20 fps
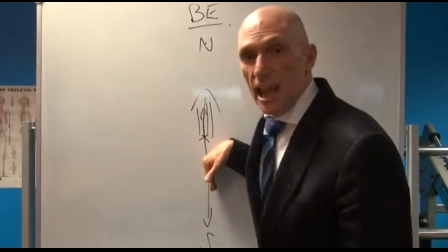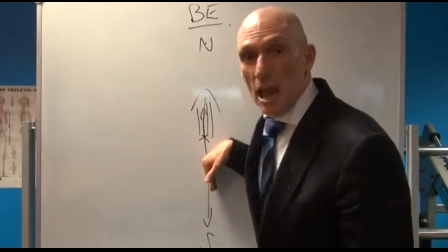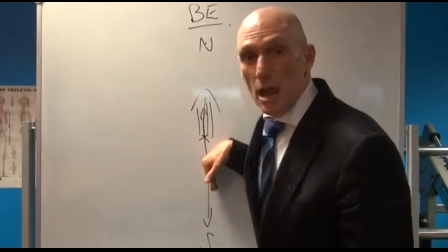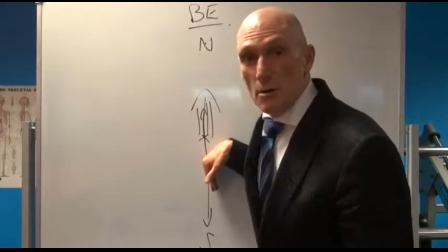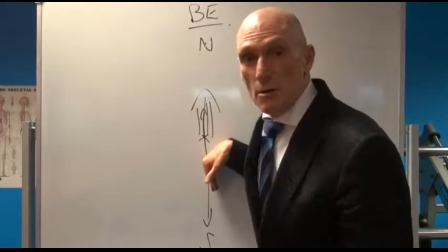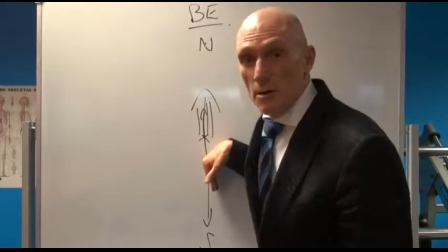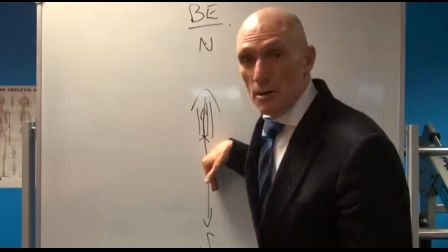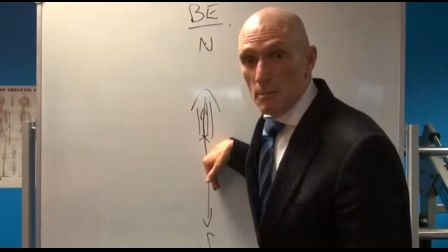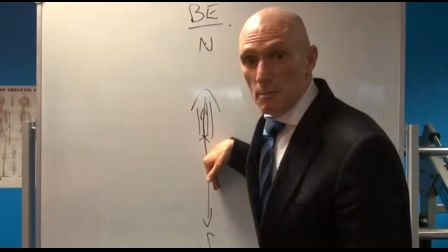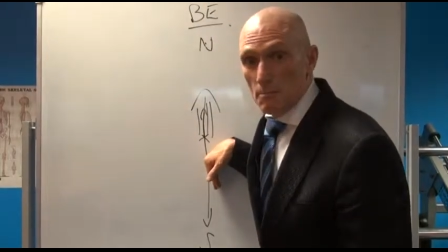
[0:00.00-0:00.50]

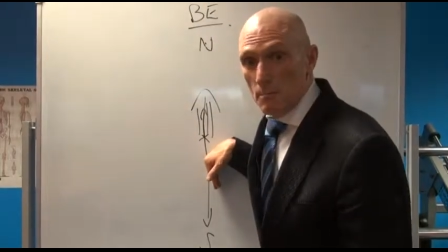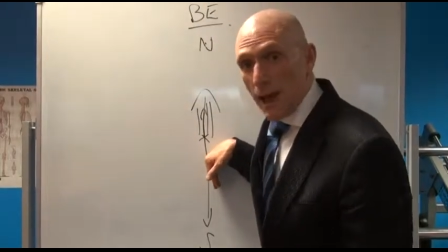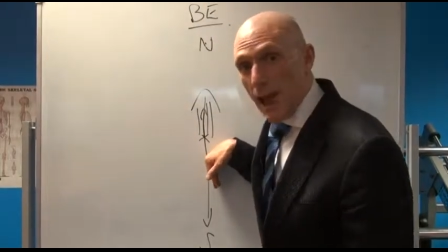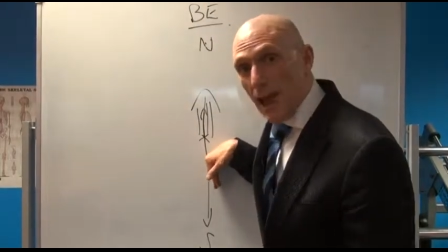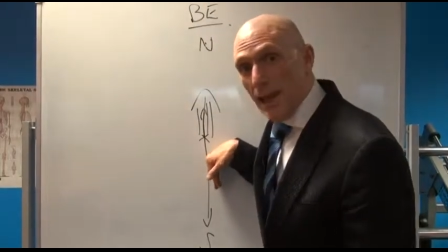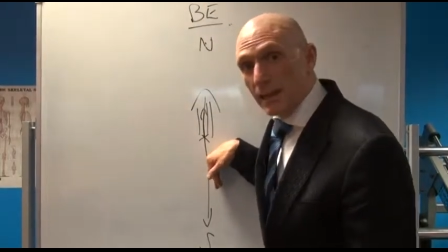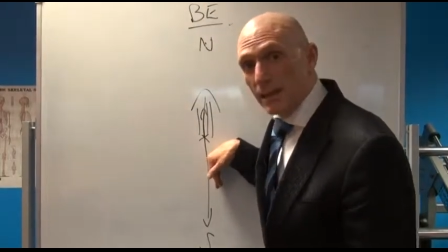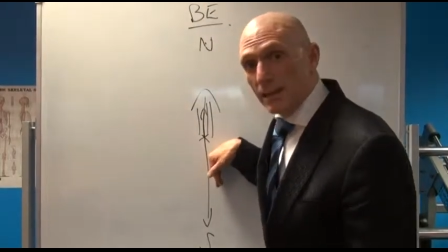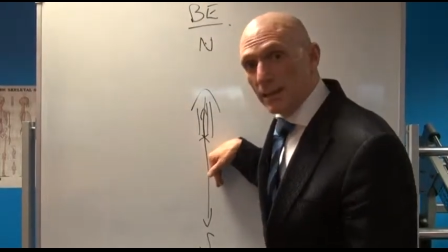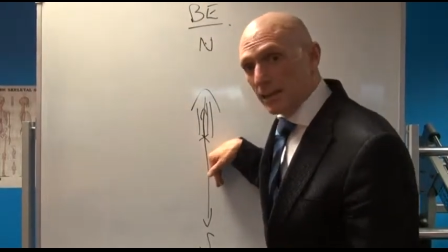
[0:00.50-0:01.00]
how
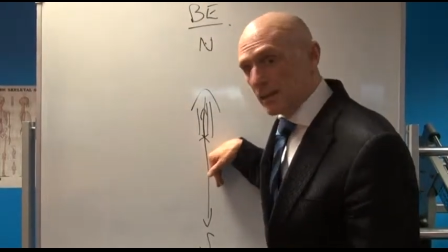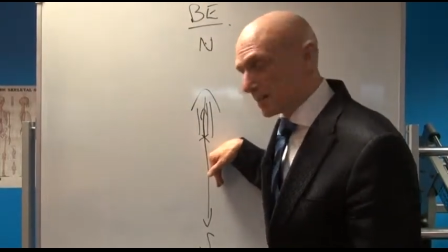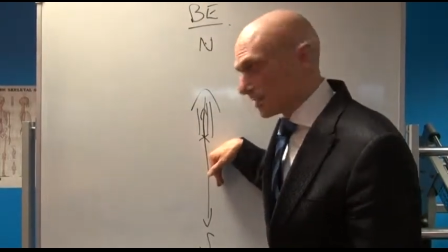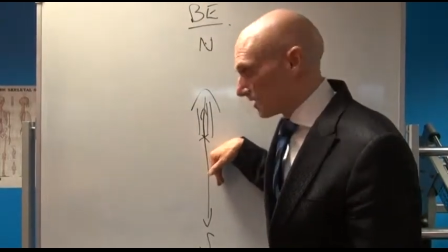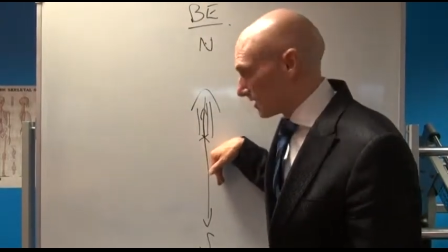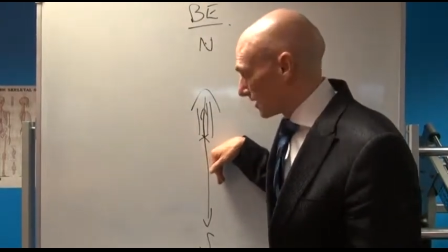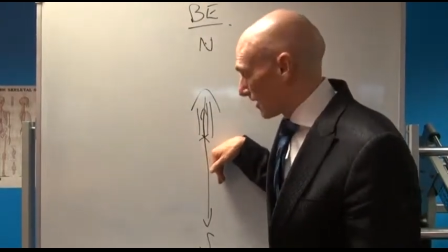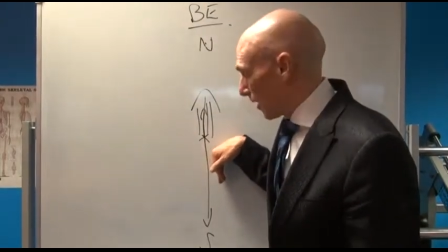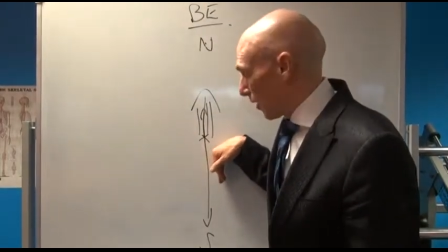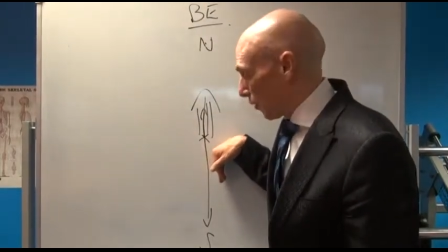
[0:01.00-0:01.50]
bad it is
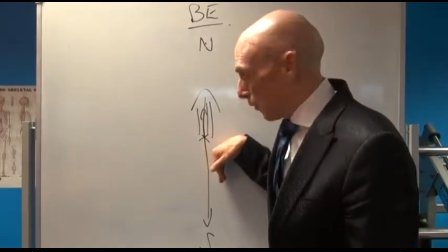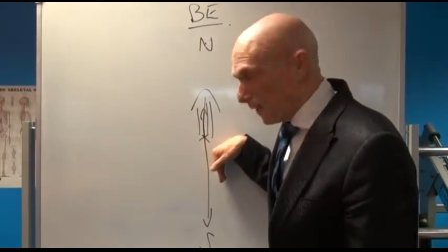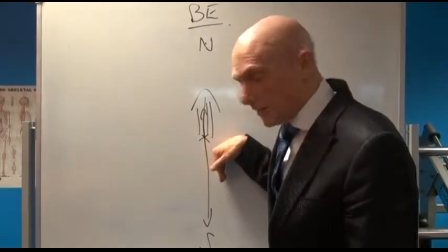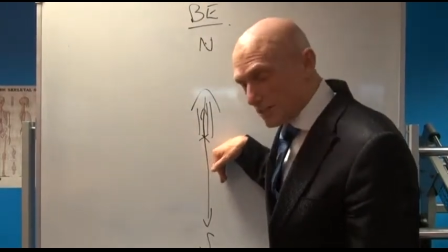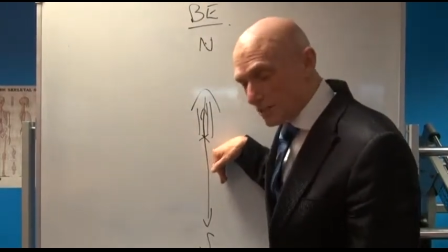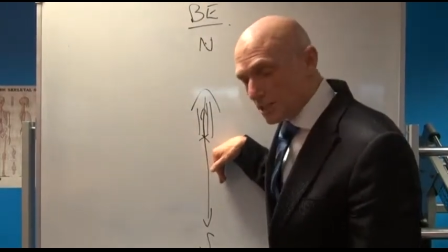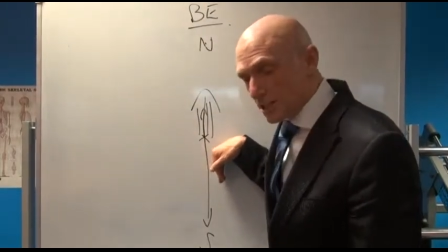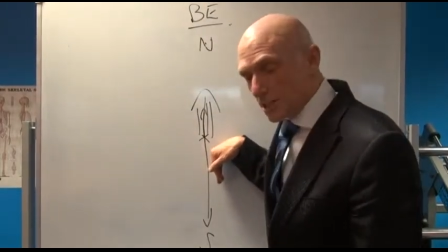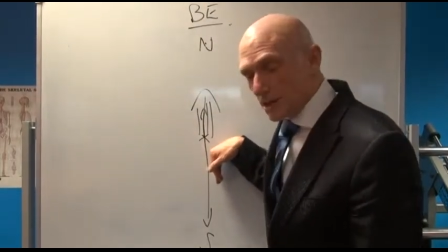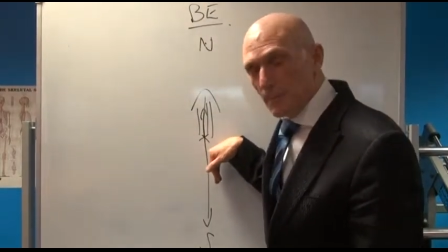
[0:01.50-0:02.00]
and start
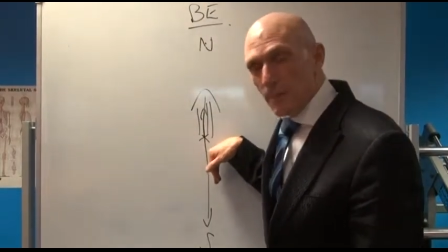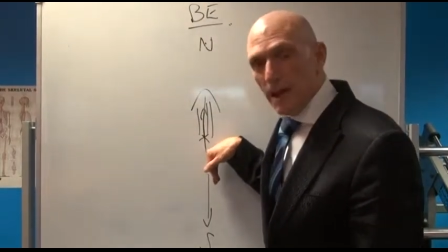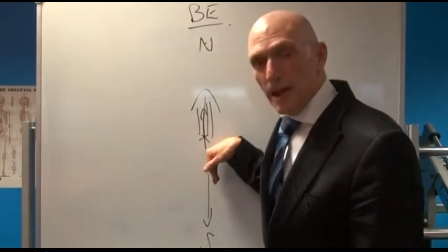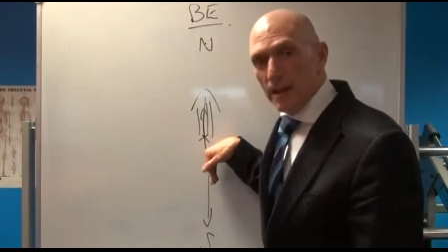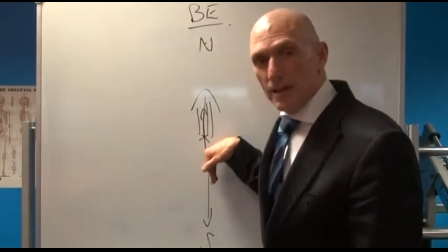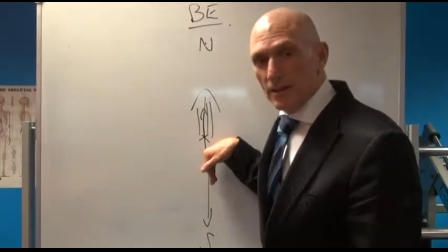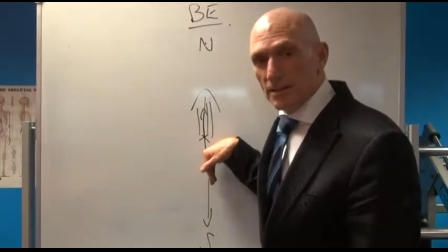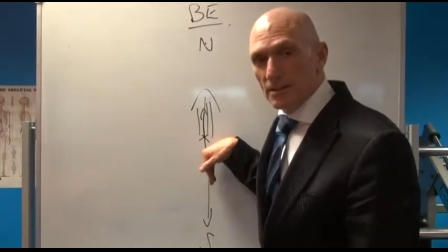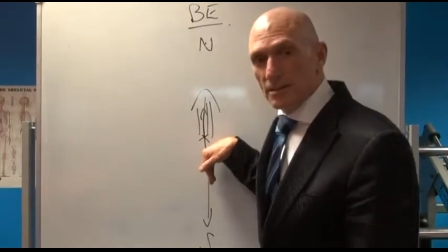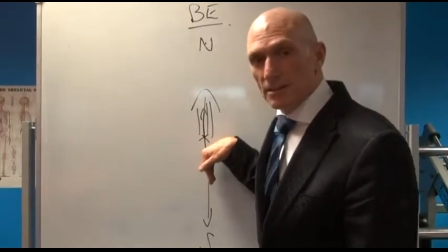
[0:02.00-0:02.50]
whinging
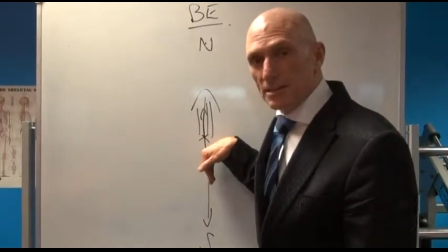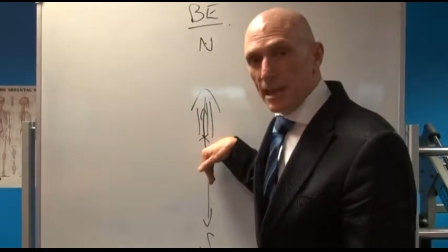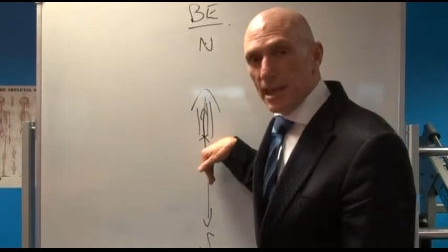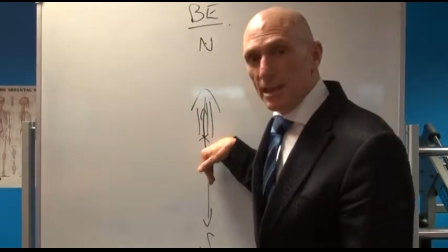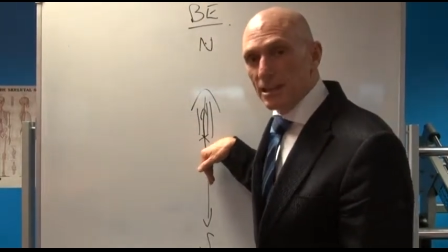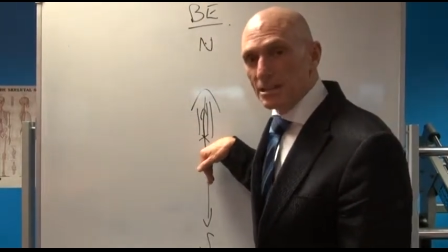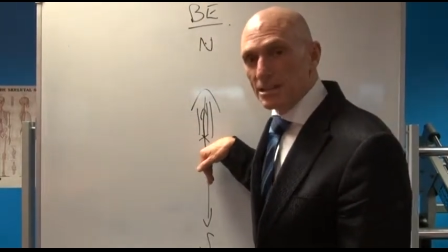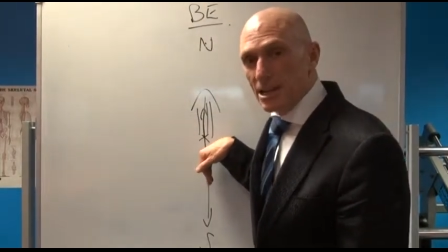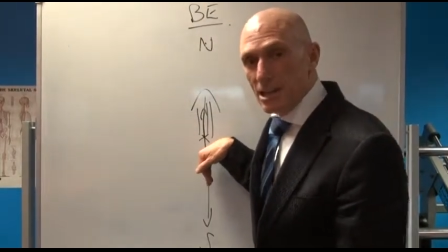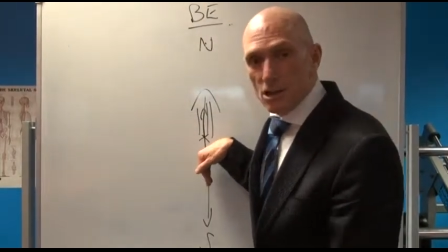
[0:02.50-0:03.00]
about it and
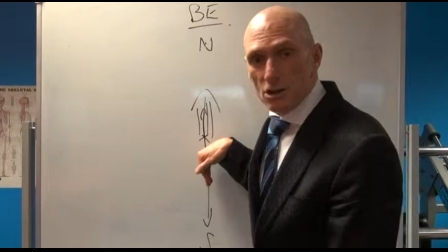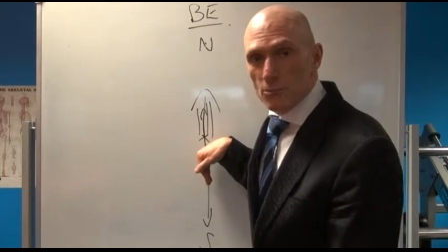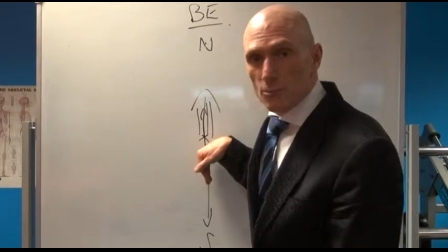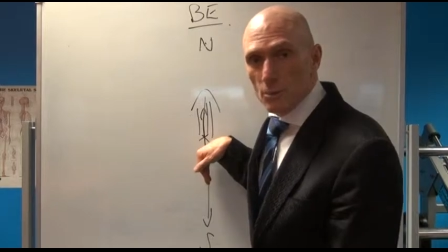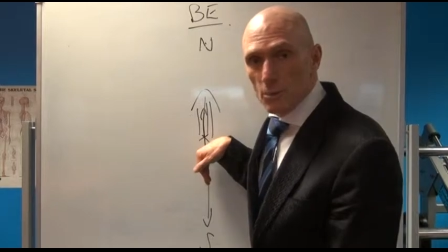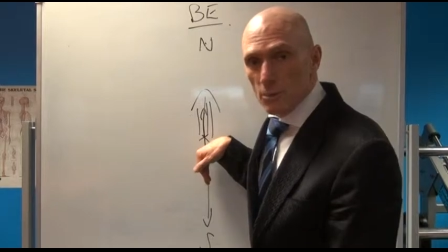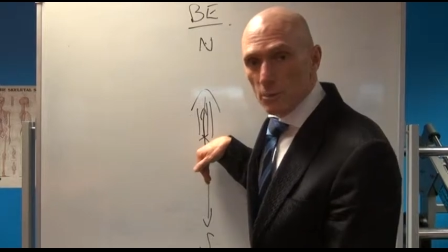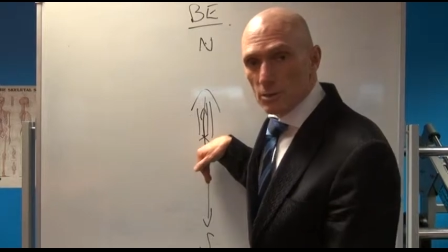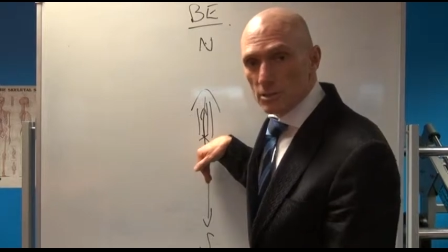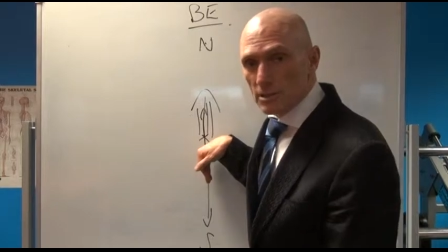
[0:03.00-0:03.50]
how
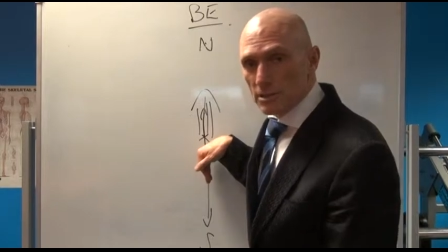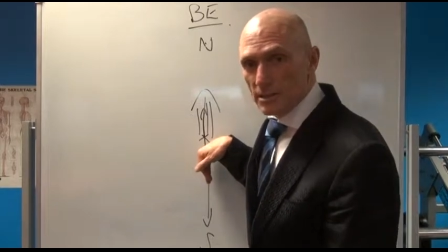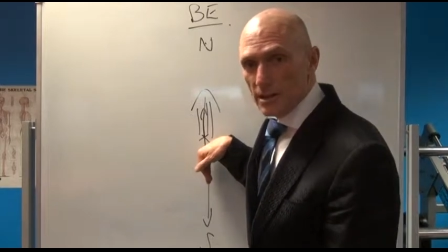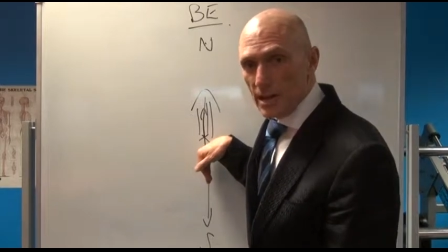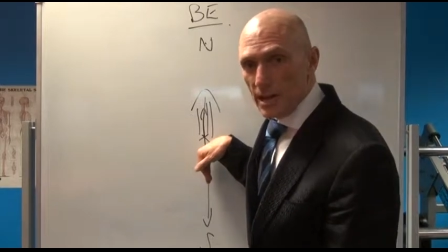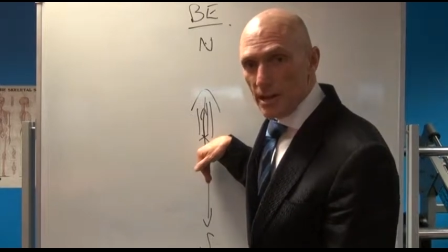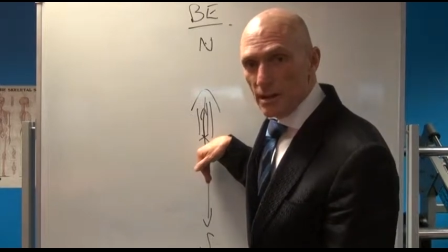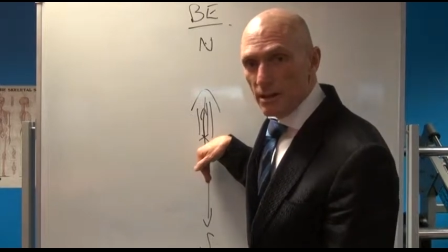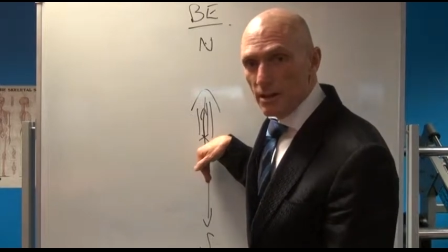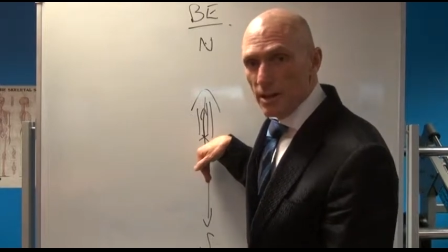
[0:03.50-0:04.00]
terrible it was and
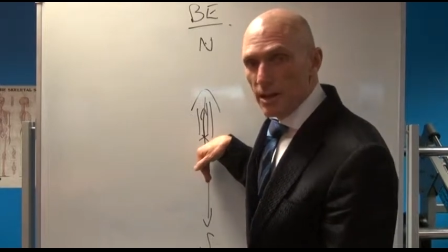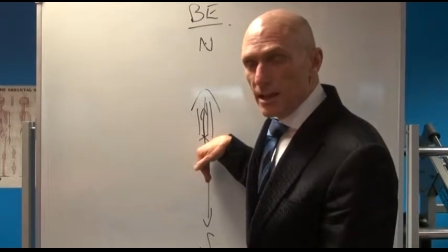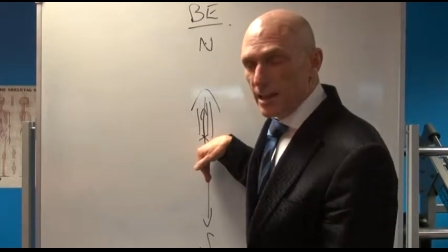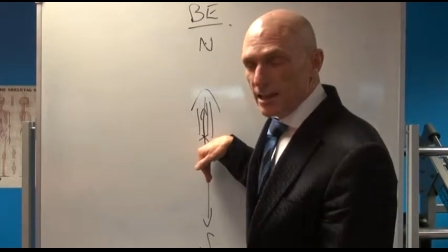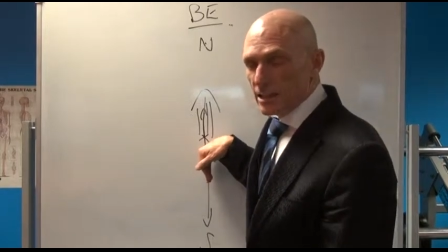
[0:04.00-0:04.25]
how